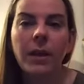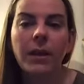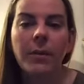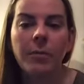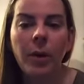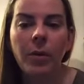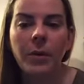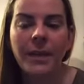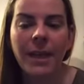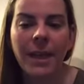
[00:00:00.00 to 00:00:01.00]
Then
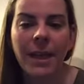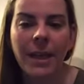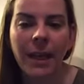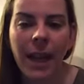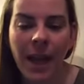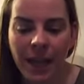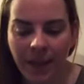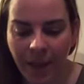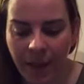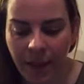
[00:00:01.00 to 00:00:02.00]
pausing and
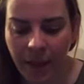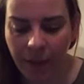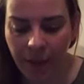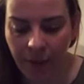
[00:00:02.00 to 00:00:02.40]
exhaling.